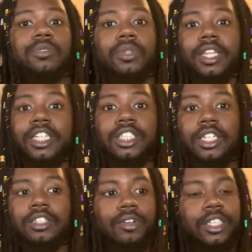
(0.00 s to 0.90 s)

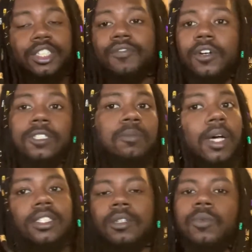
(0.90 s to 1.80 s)
religion, Christian versus Muslim.